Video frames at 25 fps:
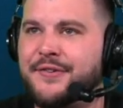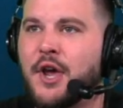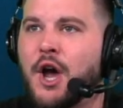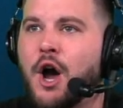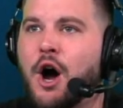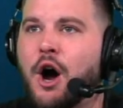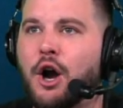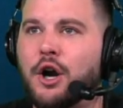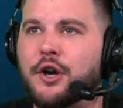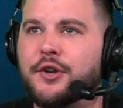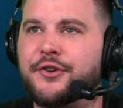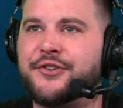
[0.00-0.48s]

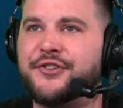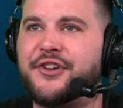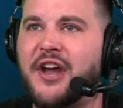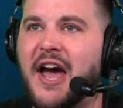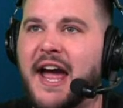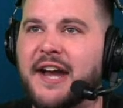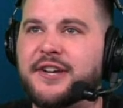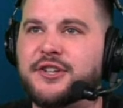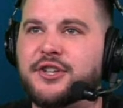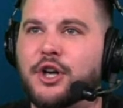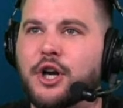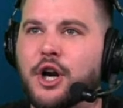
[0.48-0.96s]

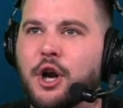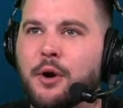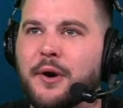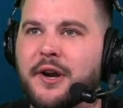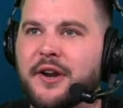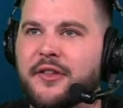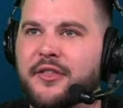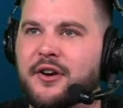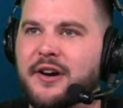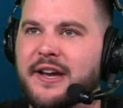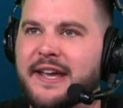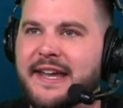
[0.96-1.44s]
Hartenstein, Euro
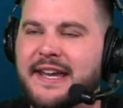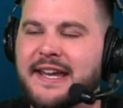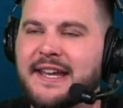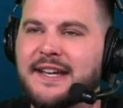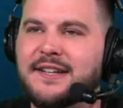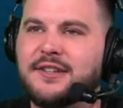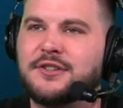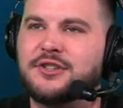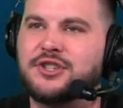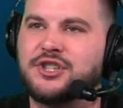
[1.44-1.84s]
into the lane.